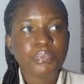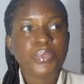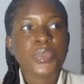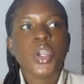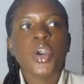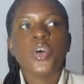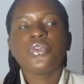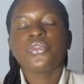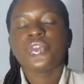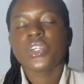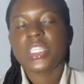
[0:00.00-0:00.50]

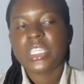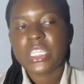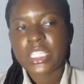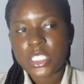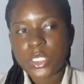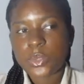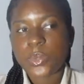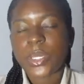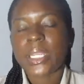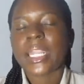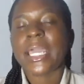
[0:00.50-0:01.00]
For this
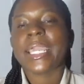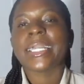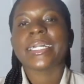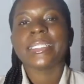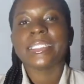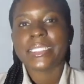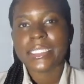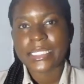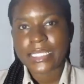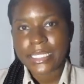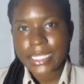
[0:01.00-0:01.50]
one, I can
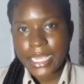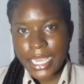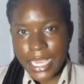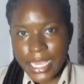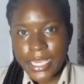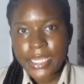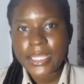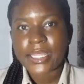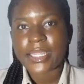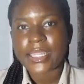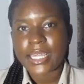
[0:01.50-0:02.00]
say
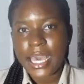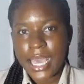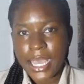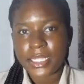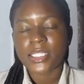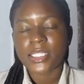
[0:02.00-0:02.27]
that